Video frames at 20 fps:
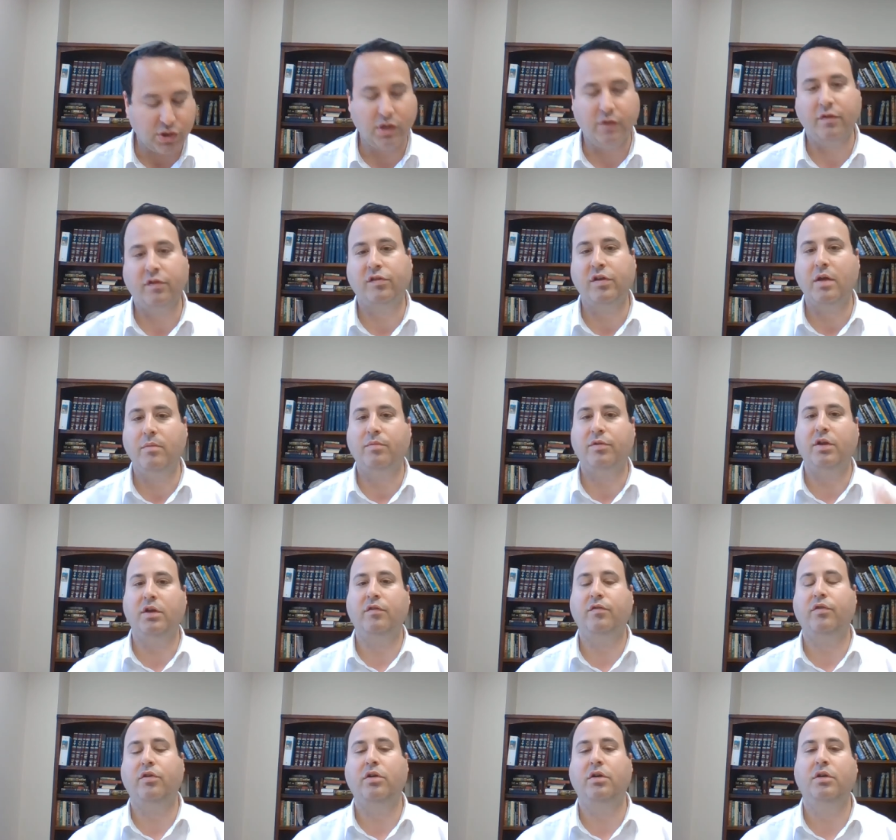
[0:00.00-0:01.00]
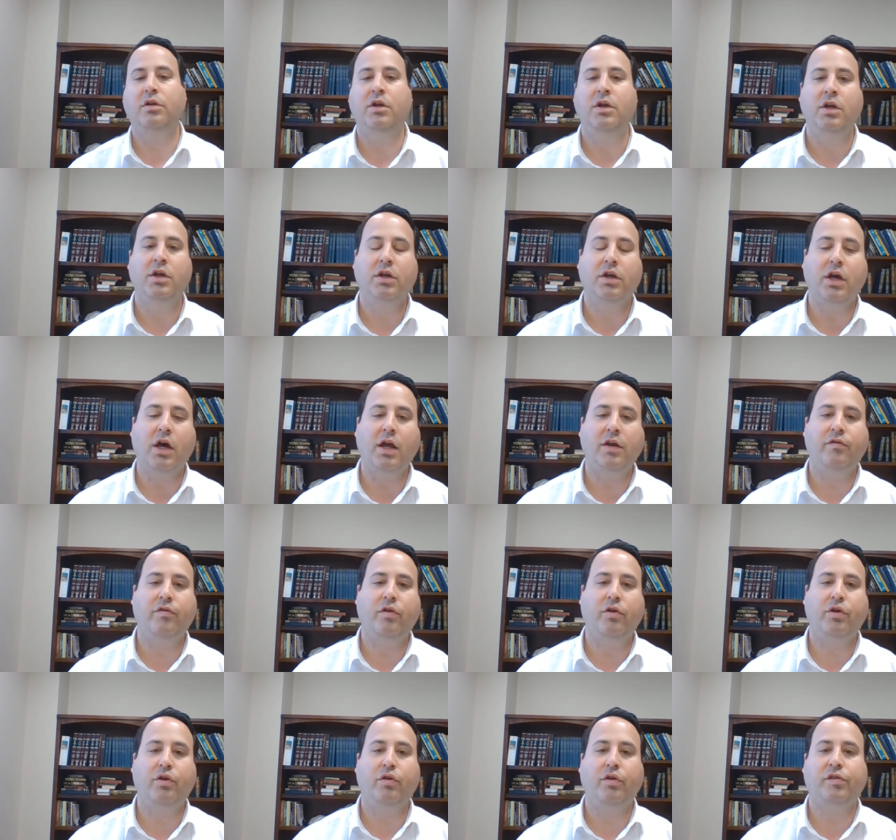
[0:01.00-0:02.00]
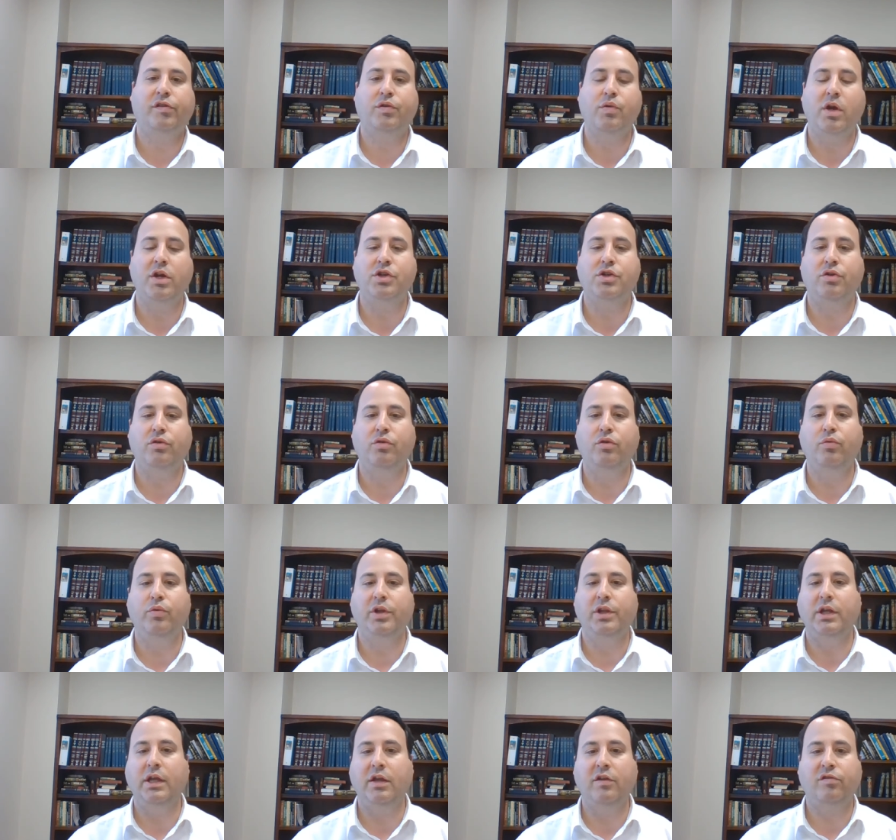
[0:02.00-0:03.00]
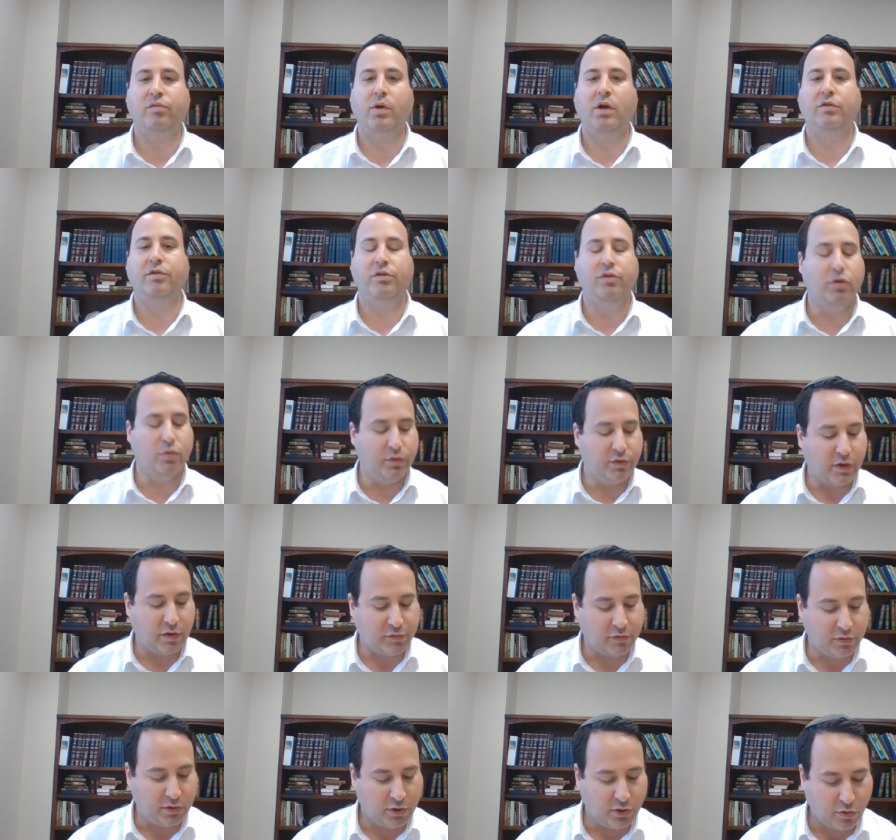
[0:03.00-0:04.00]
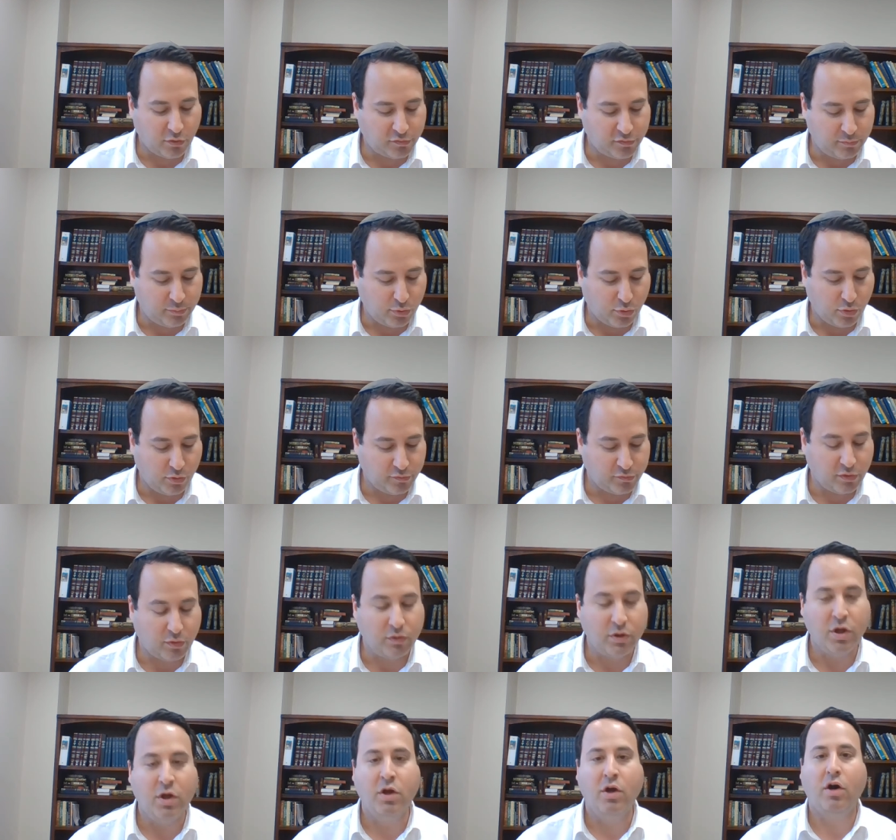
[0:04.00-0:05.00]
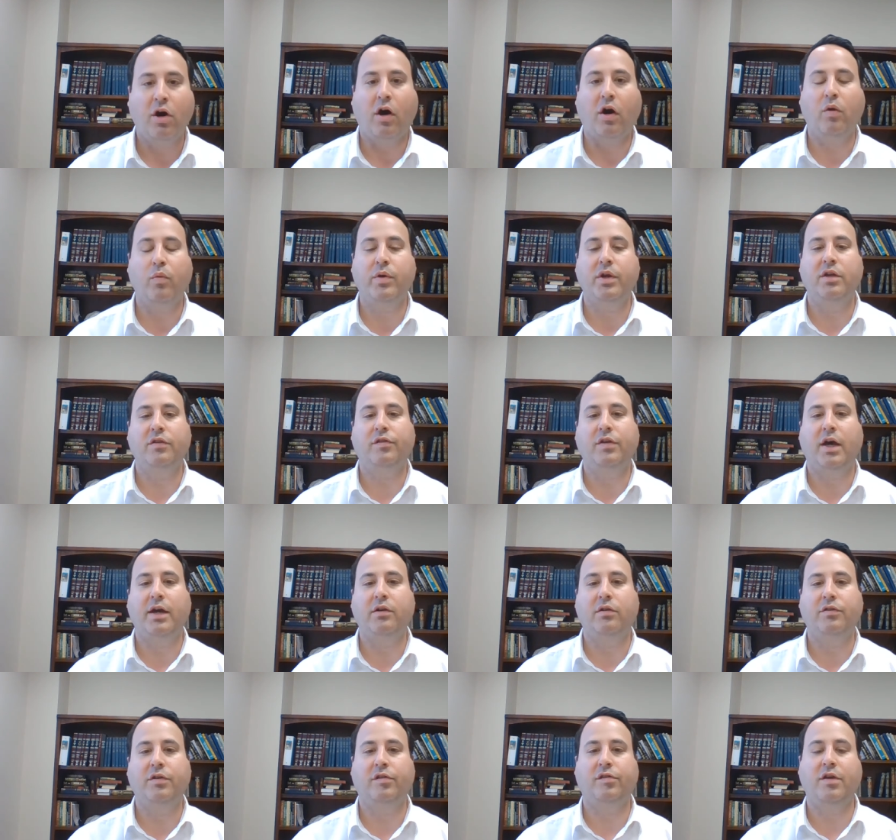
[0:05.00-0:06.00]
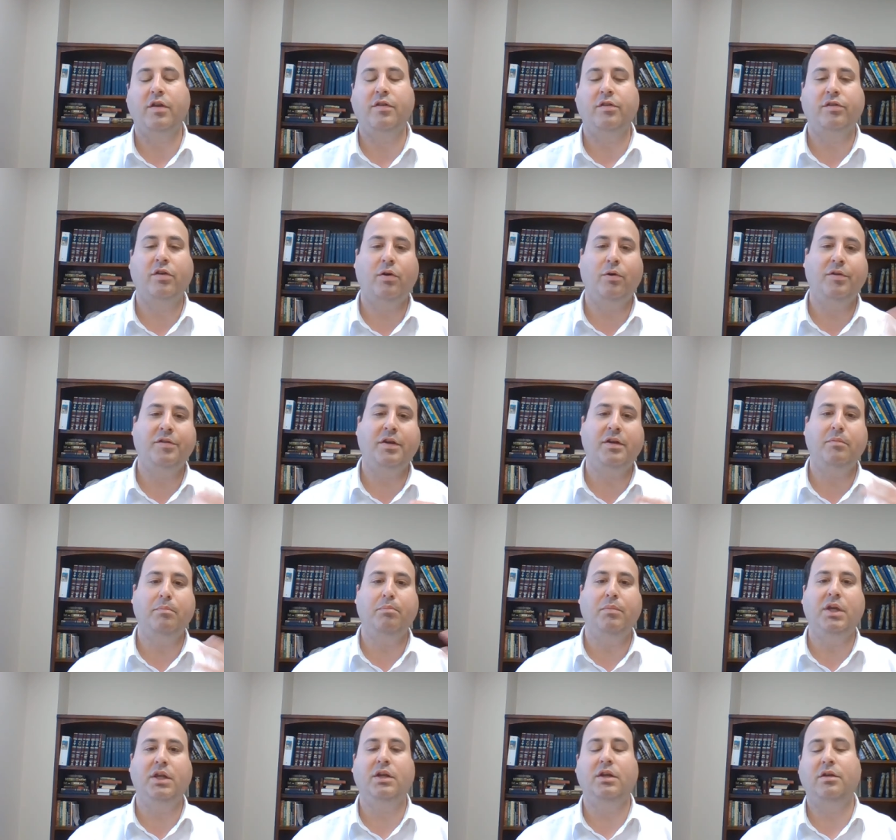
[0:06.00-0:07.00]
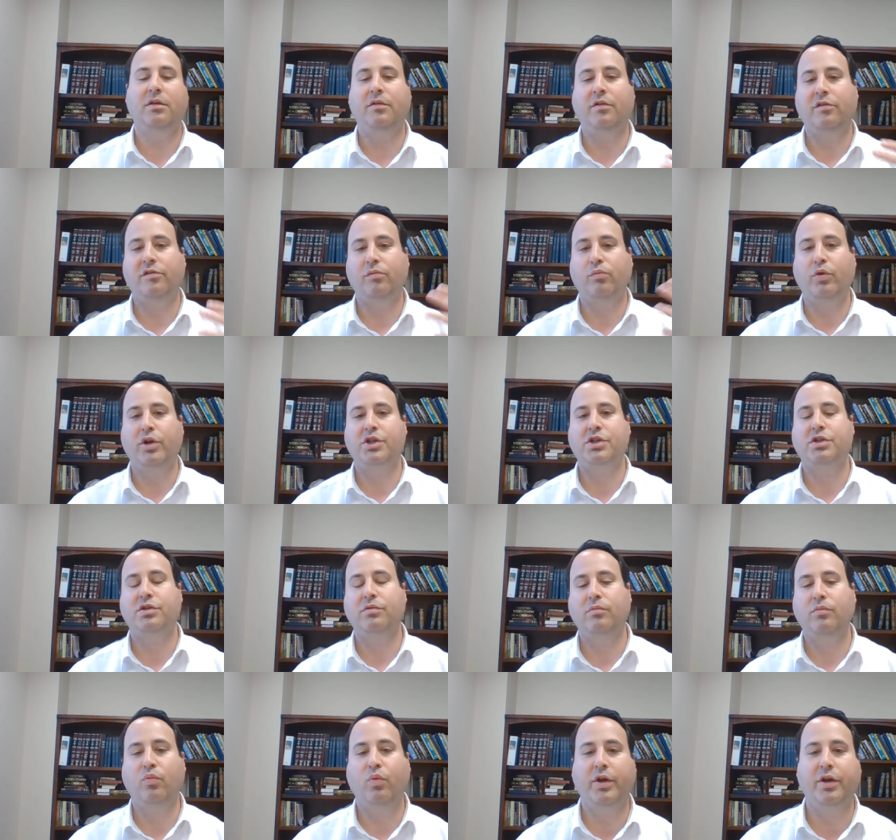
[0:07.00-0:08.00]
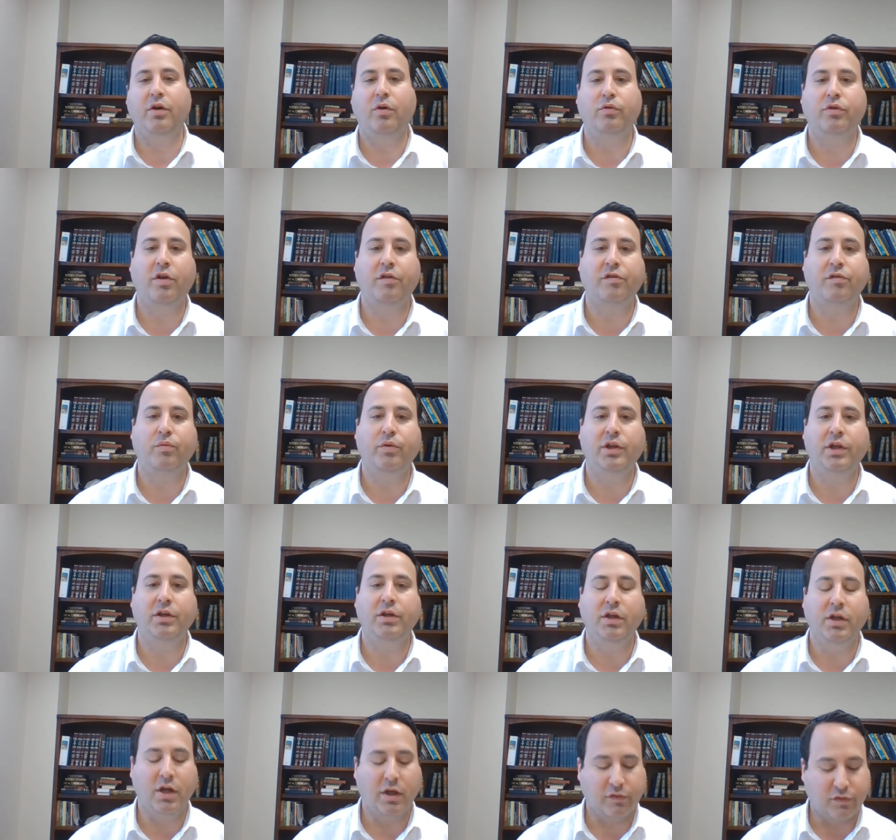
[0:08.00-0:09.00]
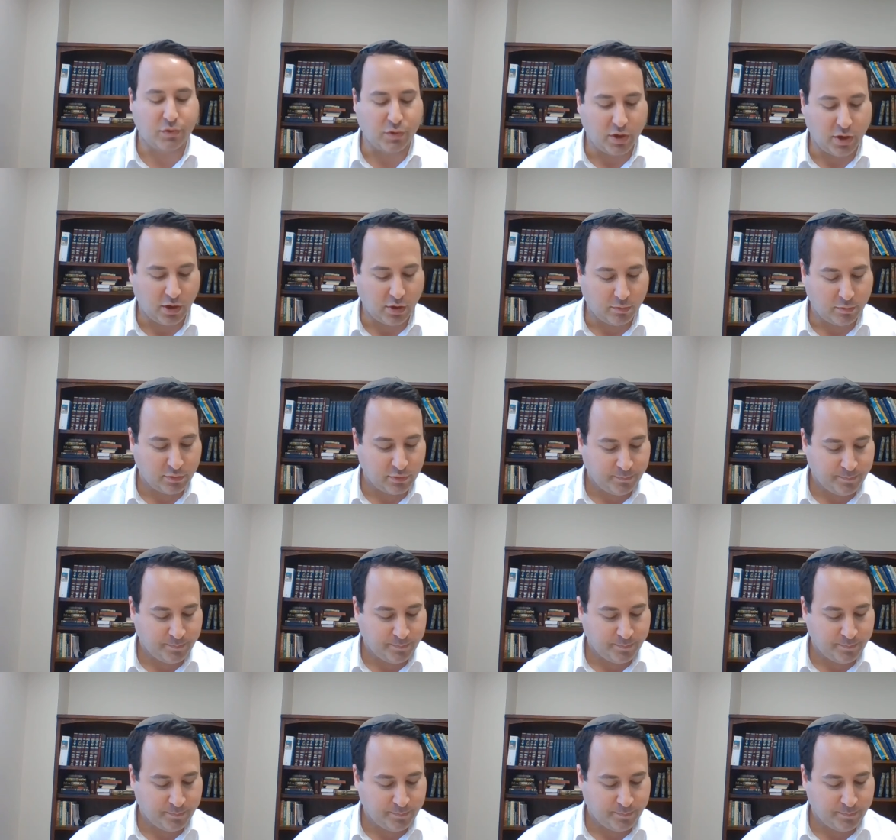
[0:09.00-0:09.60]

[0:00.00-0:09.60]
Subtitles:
And the same thing for a convert or a stranger who really is well-to-do and doesn't need our support. So are we entitled to say the Torah didn't mean it, this rich widow doesn't really need extra help?